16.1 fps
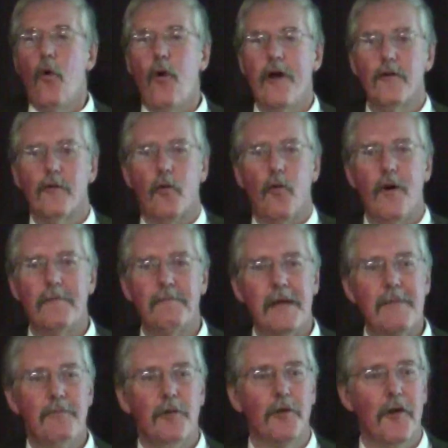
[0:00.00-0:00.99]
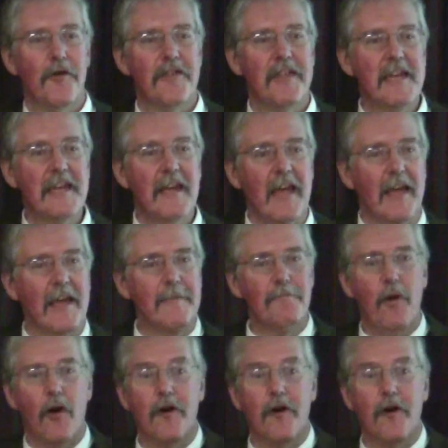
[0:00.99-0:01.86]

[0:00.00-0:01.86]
what people are thinking, in